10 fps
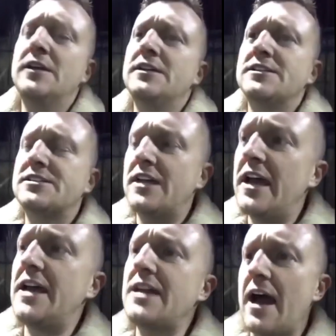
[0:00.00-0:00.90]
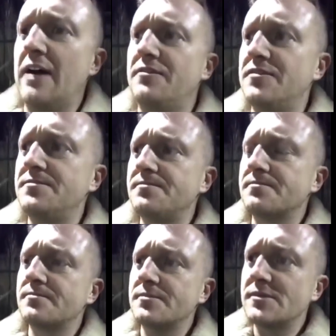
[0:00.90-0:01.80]
So here you have
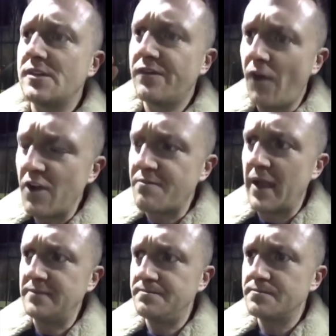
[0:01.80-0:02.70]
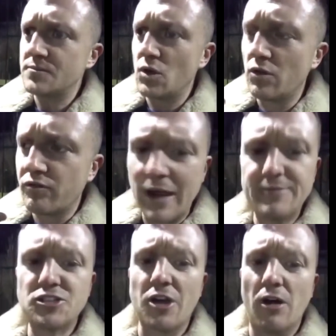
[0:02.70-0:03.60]
5 men who have raped
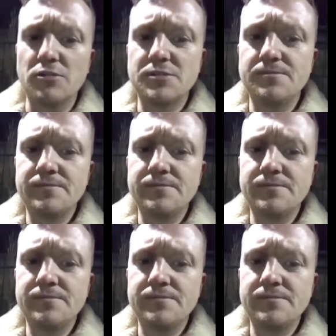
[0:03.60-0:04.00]
a child,